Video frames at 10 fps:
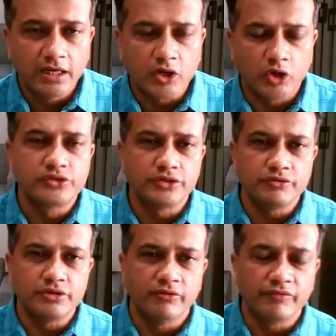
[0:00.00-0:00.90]

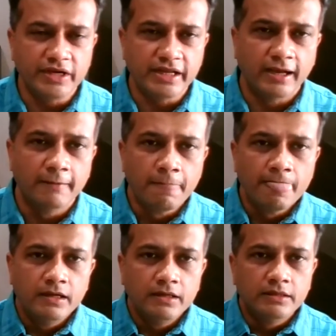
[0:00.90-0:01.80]
Constitution of India,
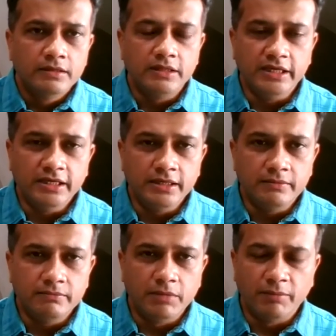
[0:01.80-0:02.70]
the
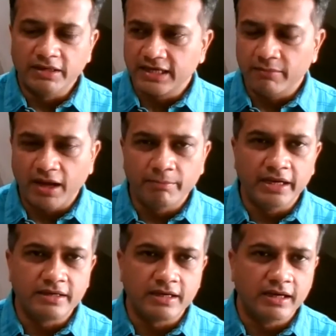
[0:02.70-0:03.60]
Baba Sahib
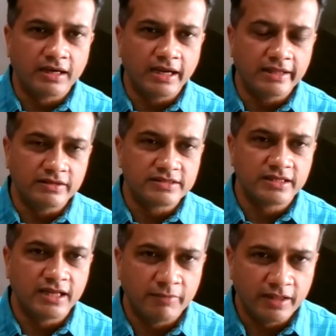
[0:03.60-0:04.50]
Ambedkar and the
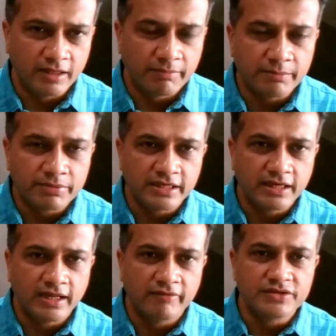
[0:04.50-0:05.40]
Sardar Vallabhbhai Patel
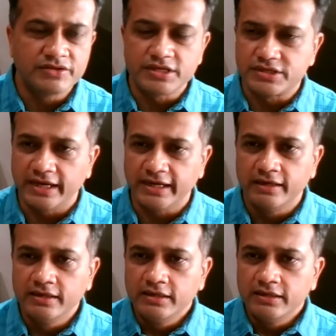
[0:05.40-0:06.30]
have insisted
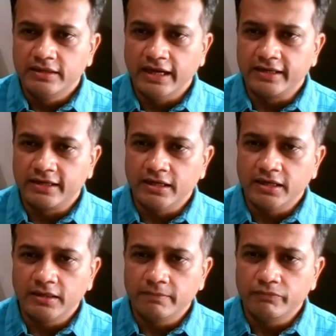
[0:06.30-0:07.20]
that
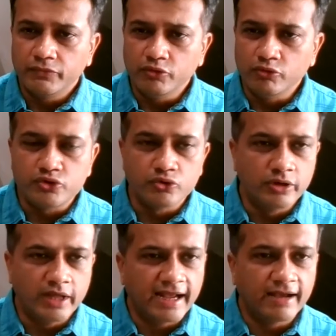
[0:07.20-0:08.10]
you should
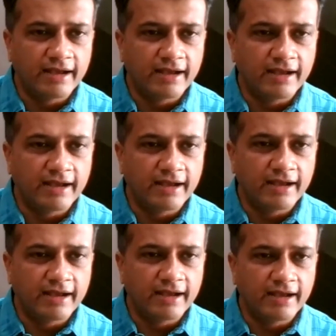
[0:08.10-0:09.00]
have a
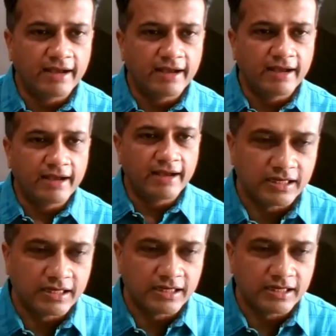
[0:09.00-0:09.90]
clause or
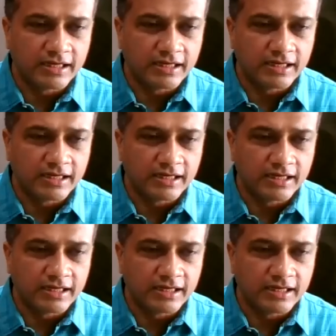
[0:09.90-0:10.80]
article into the
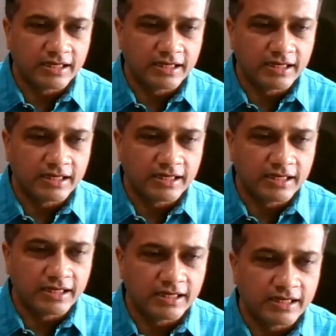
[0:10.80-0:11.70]
Constitution
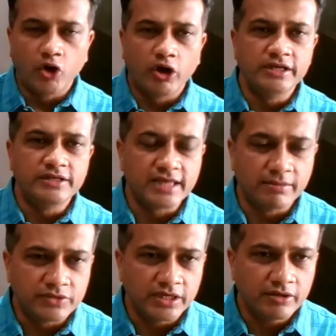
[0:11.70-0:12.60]
that law is
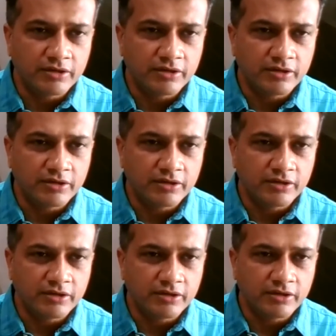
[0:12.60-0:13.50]
something which
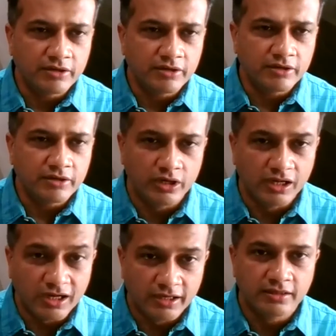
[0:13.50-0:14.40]
every citizen should
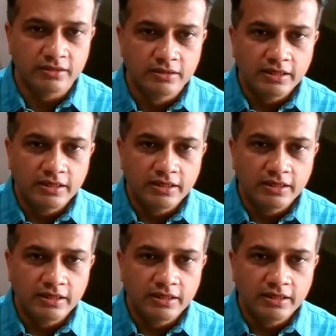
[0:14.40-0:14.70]
learn,